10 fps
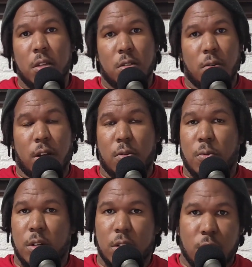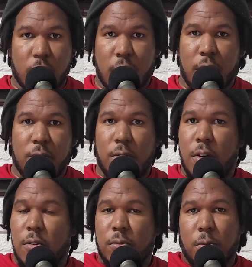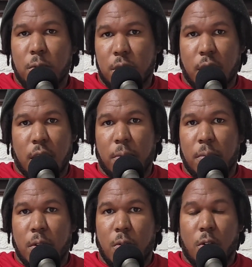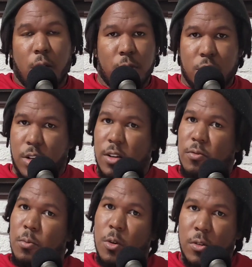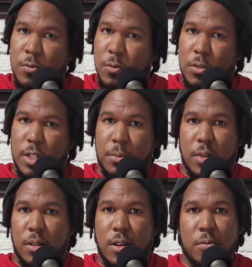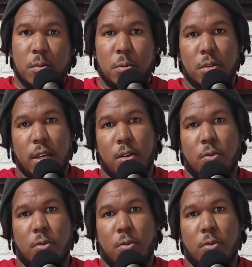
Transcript: So I don't want to drive full time, or I want to drive more than full time. I'm uncomfortable with that.